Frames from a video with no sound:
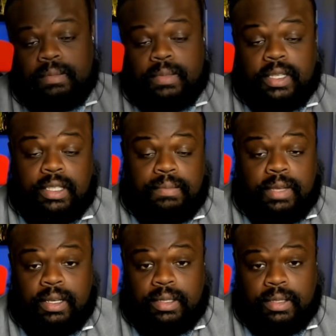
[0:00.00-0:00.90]
Mr.
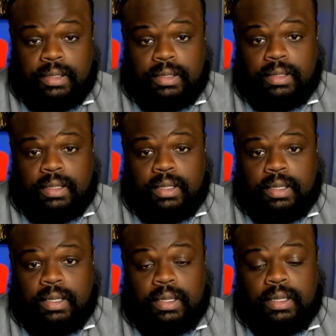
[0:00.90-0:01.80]
Beast,
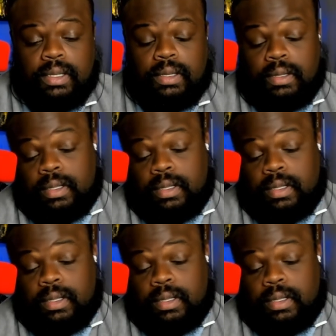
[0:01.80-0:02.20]
you